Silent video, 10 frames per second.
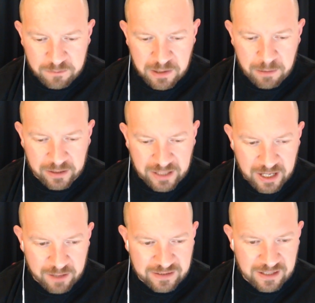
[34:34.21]
be able to
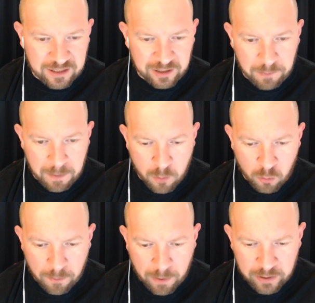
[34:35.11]
kind of say a little bit
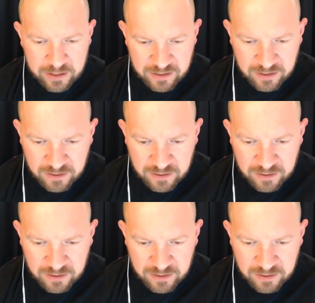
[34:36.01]
more about it.